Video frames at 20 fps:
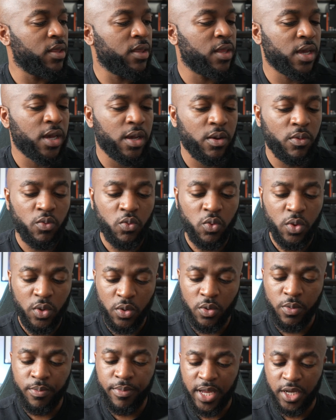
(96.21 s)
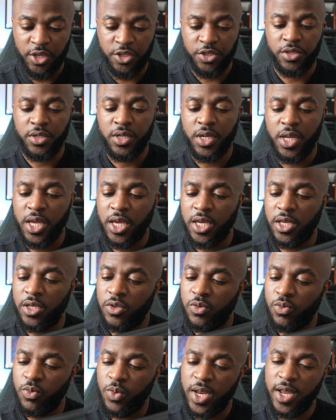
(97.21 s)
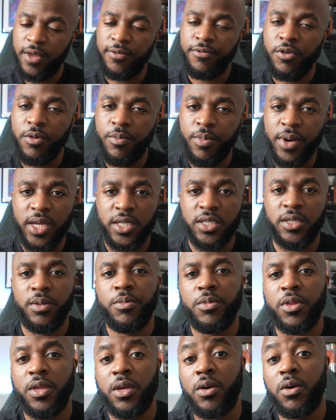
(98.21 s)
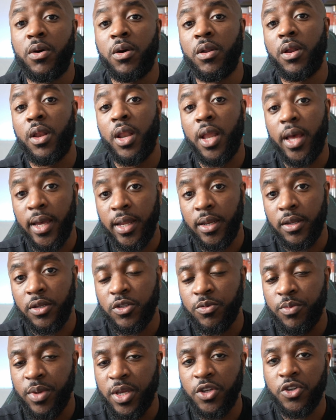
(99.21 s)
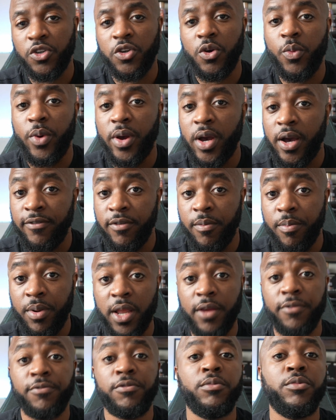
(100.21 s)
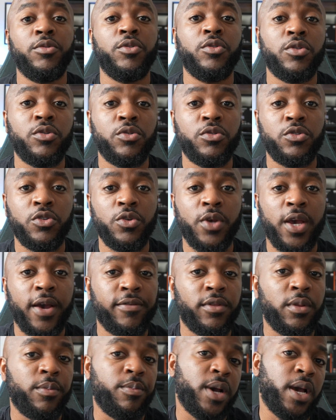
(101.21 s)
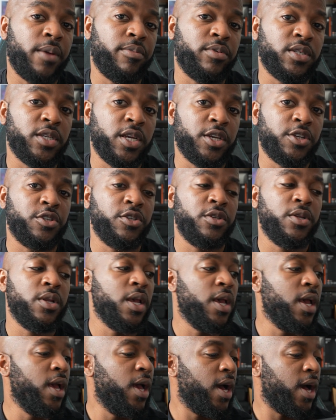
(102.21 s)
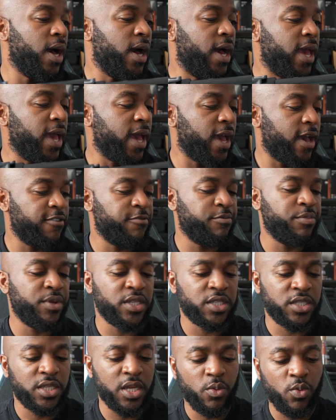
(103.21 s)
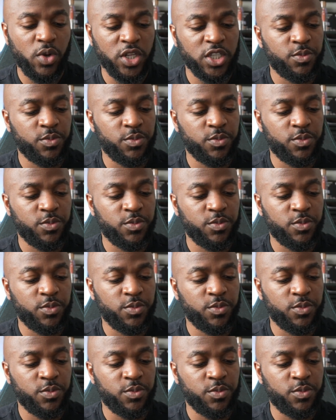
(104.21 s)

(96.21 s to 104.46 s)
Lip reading: thing I will mention is whenever you buy something online, just make sure whatever platform you use, you have the buyer protection. I have been stung once